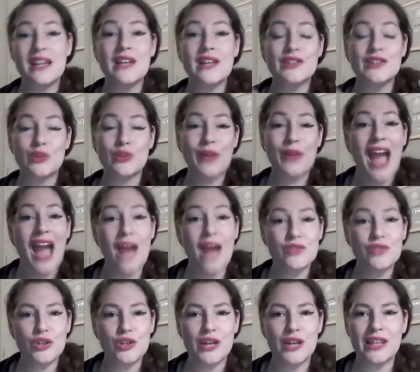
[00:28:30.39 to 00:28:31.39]
So we have
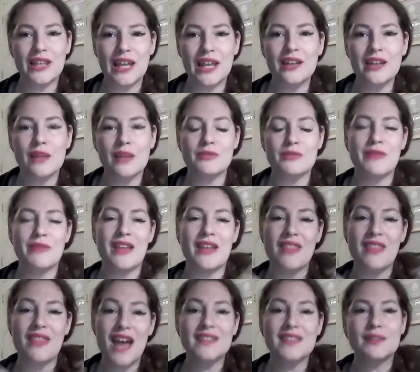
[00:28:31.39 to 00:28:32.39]
to create the income demand.
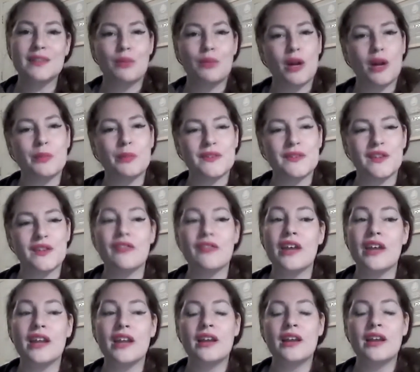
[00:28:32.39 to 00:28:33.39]
That's the purpose of it,